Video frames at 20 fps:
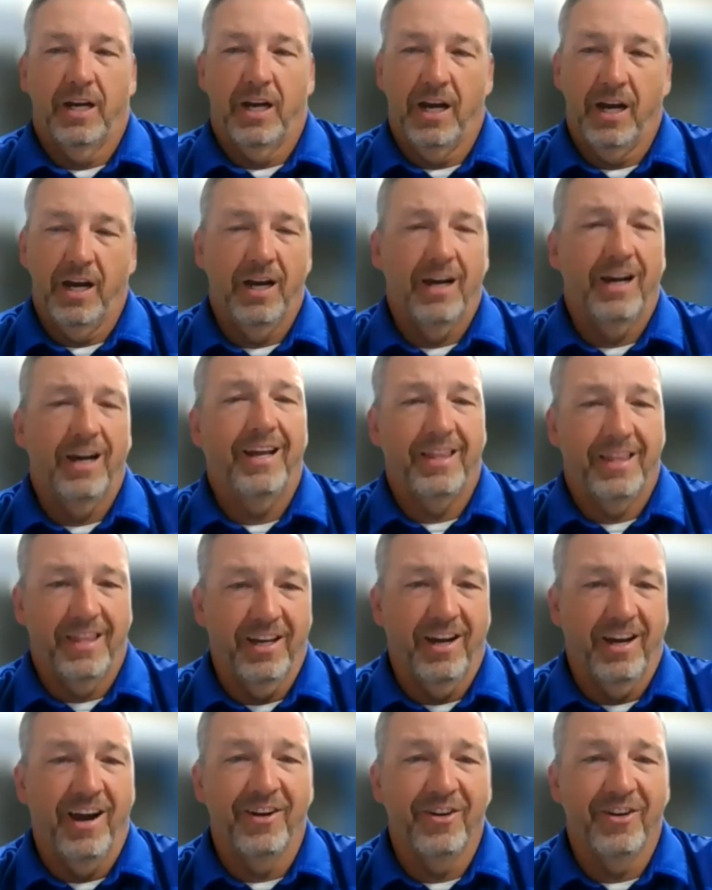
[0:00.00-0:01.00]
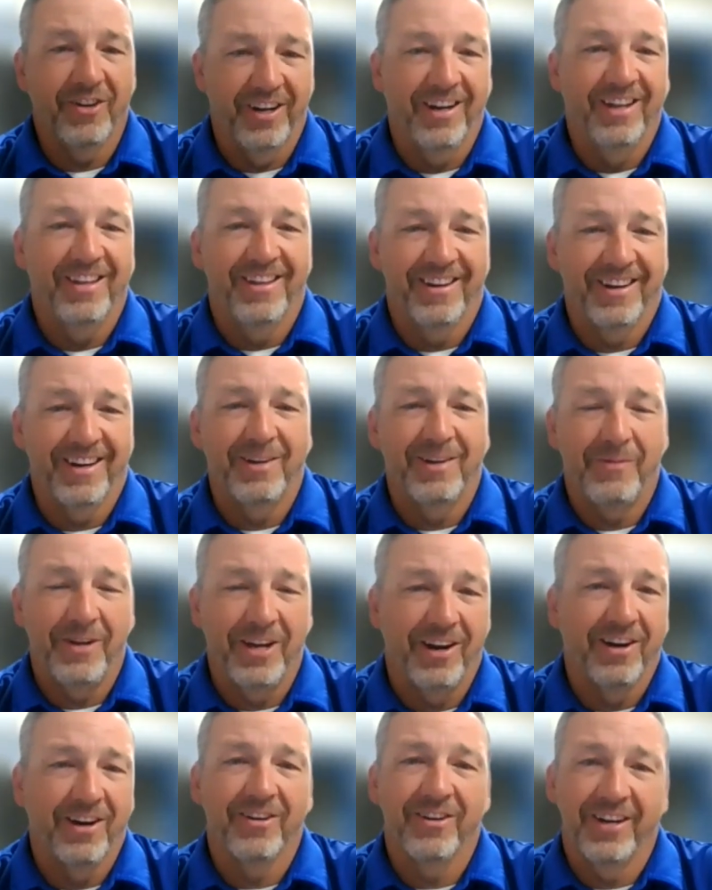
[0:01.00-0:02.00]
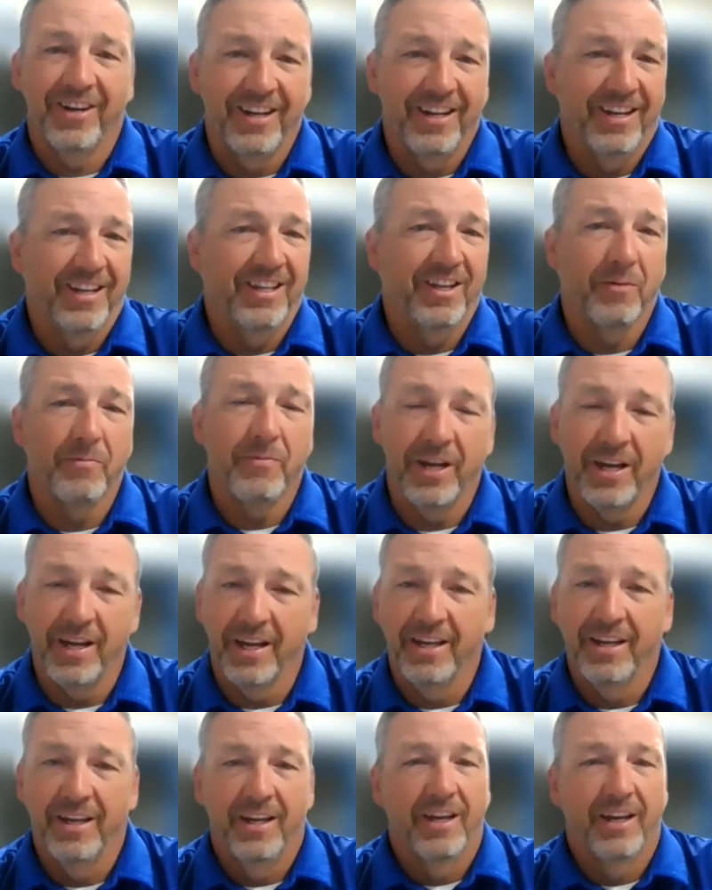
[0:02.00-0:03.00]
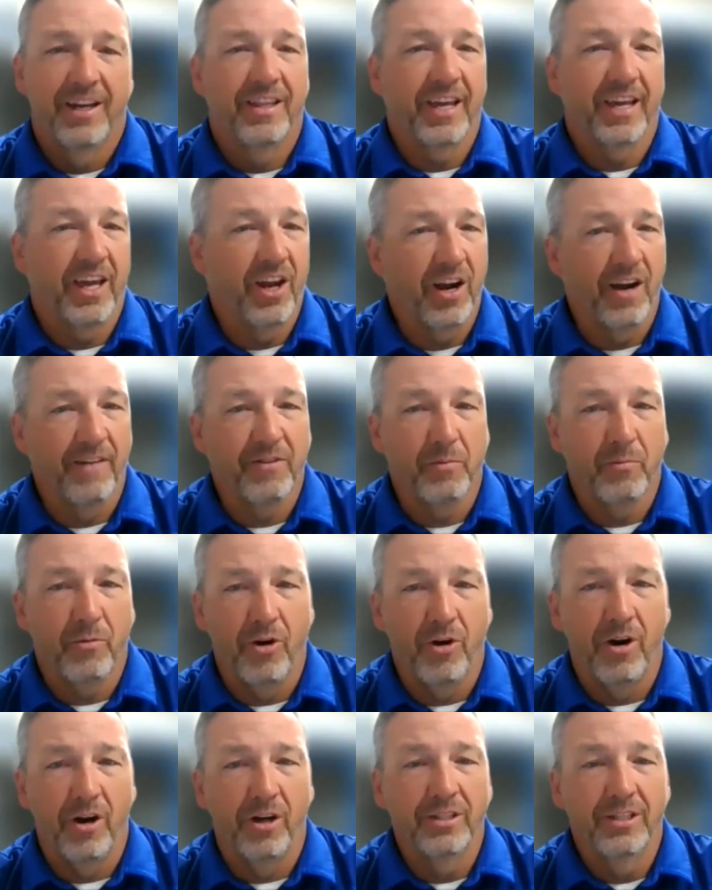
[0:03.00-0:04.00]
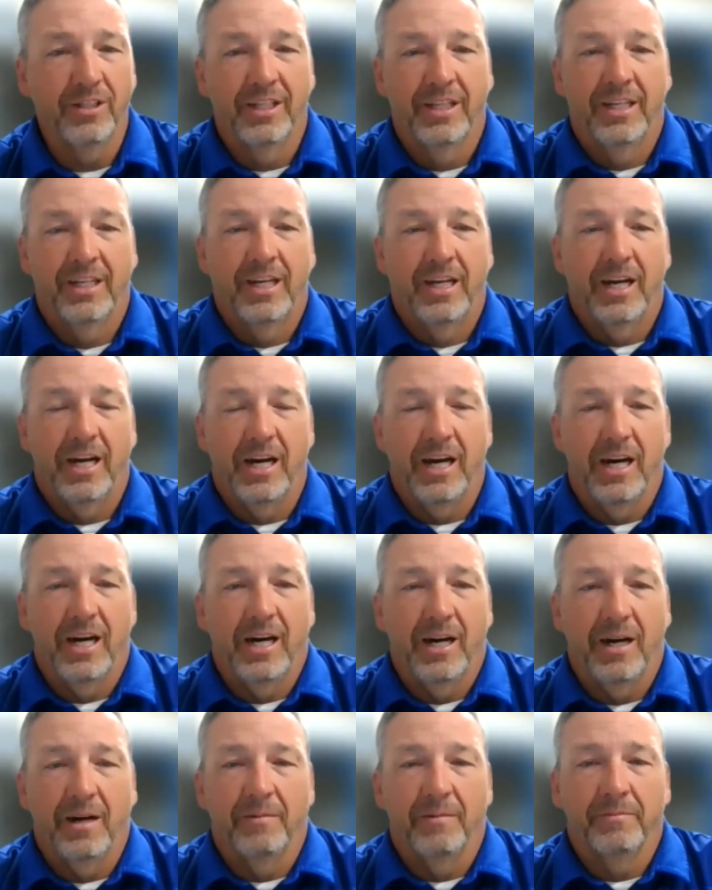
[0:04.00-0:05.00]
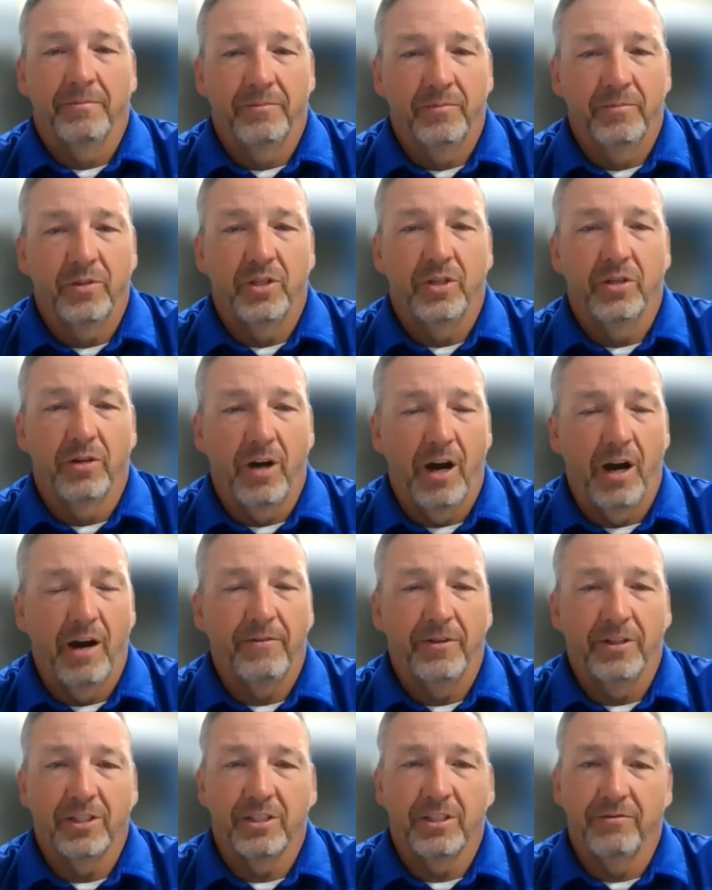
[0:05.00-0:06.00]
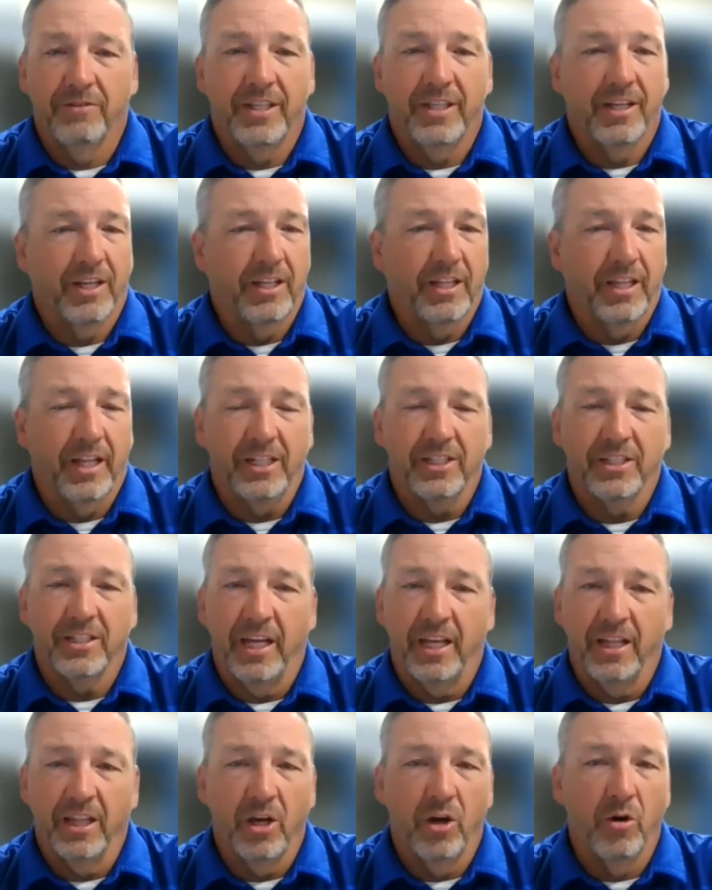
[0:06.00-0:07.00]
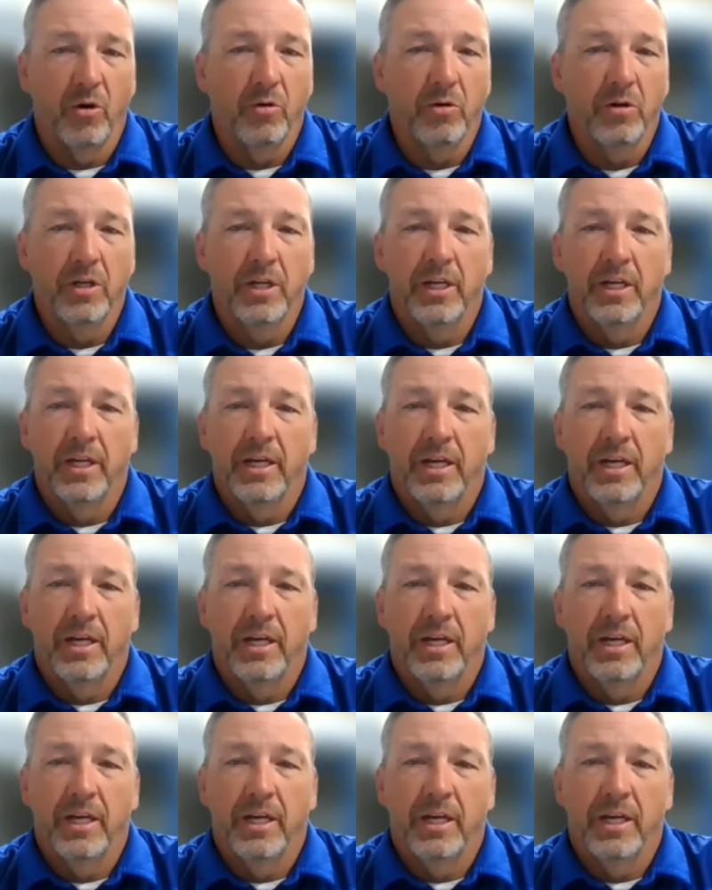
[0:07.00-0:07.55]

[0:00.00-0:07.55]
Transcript: They're going to be hungry and they're big. They get off the ball. Offensively they stay low.